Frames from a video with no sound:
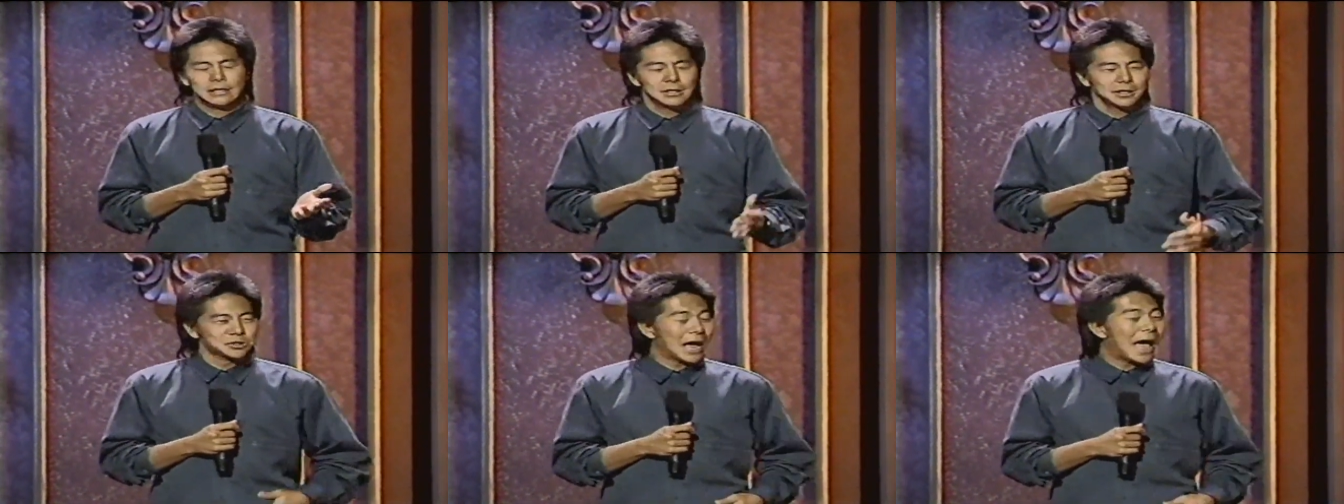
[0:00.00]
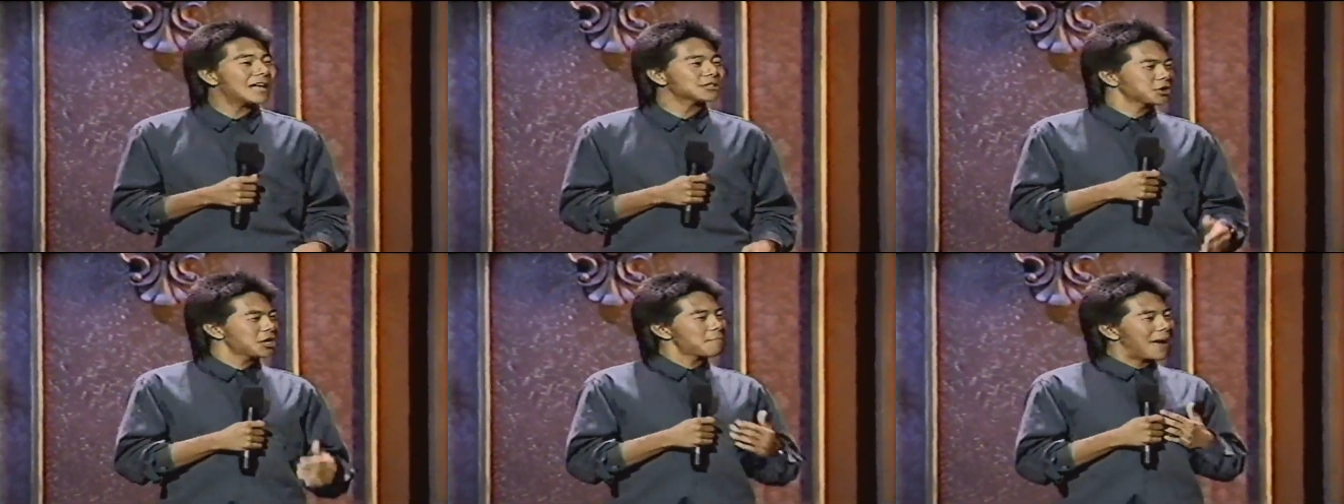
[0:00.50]
Because
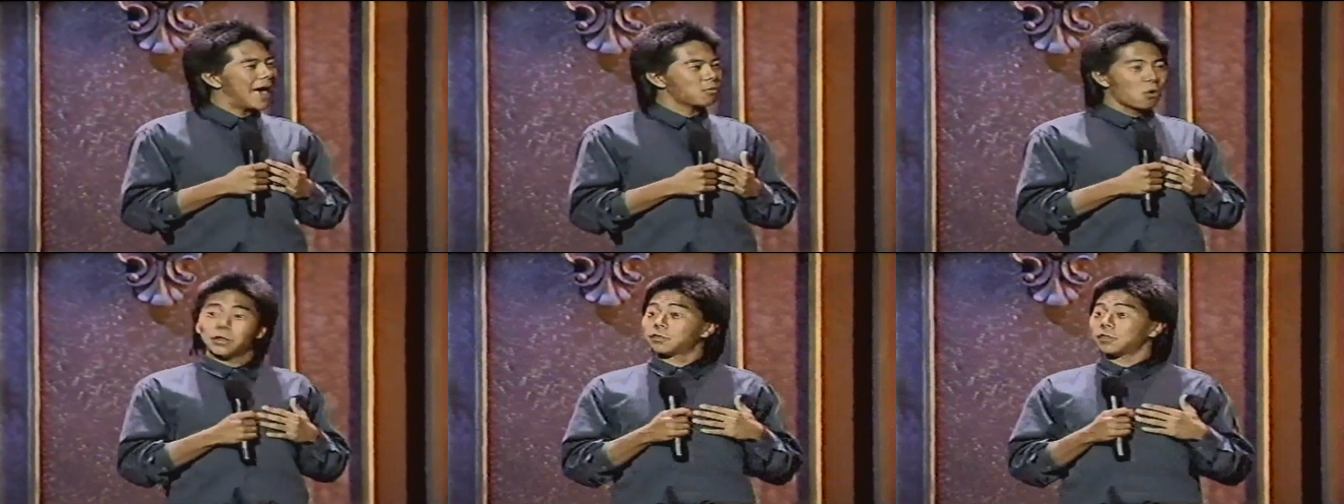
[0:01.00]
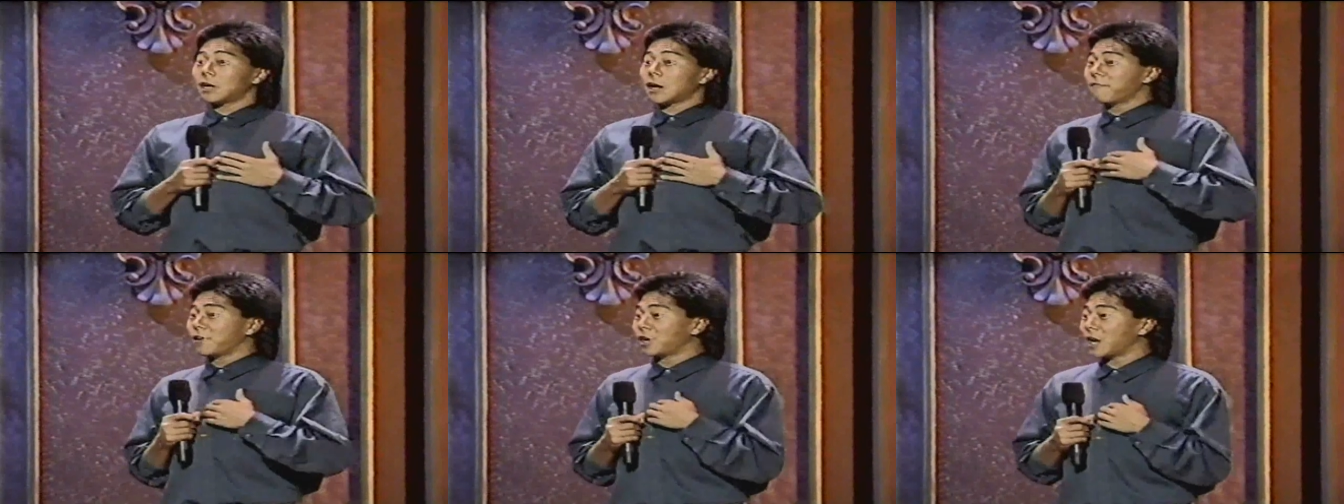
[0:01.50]
guys are good at buying one thing,
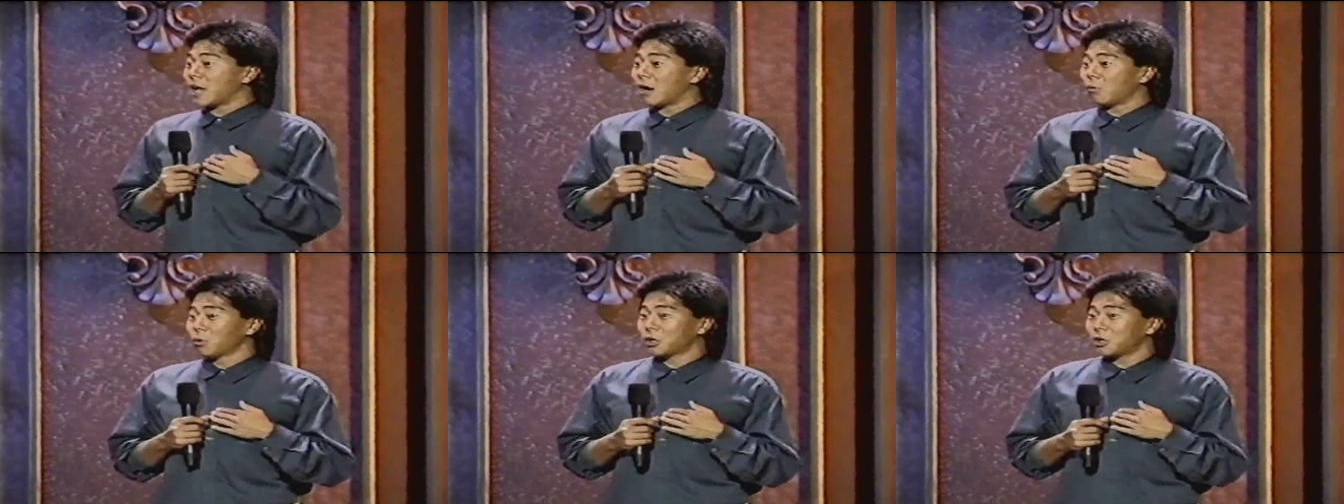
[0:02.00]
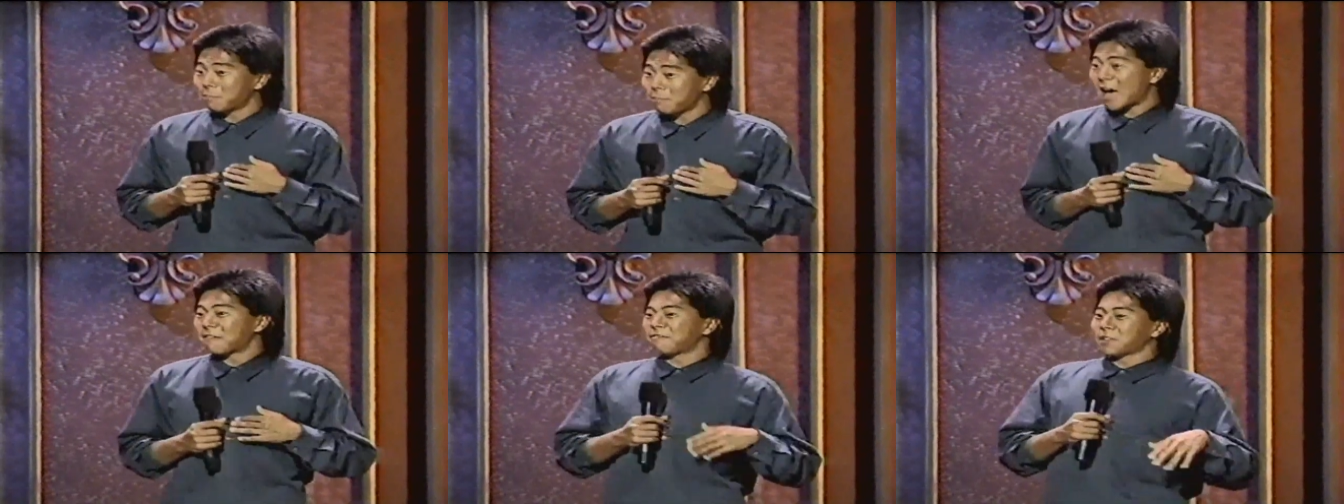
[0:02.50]
I figured out. We're good at
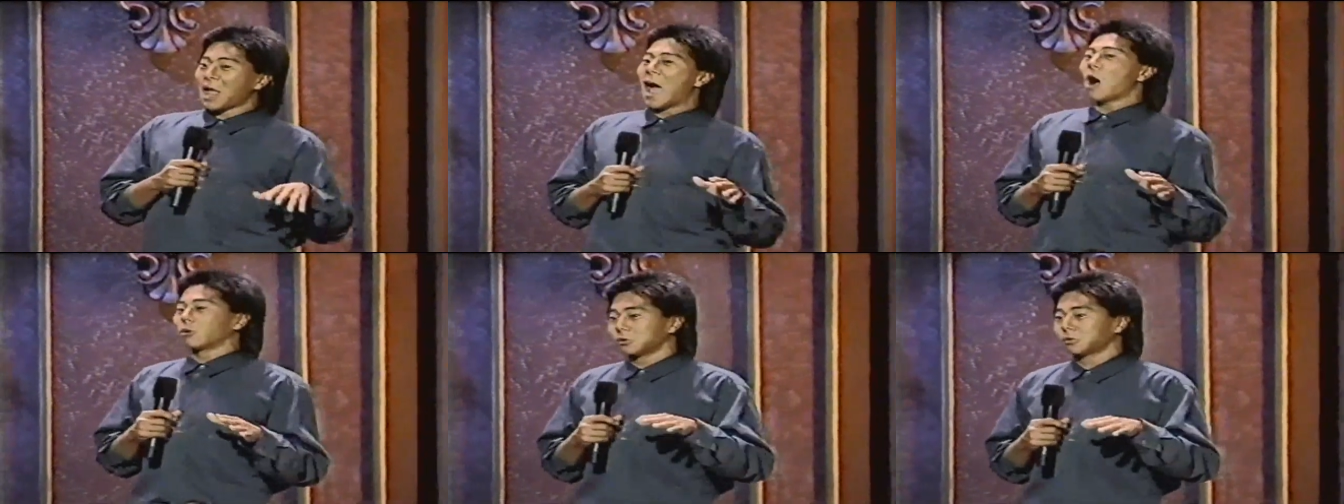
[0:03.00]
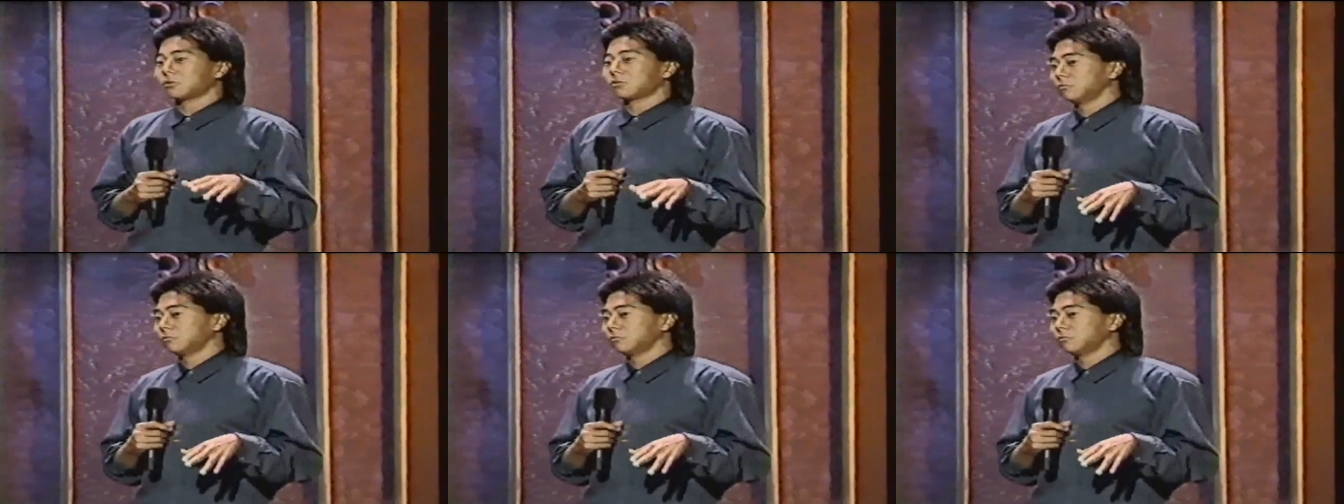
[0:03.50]
buying flowers.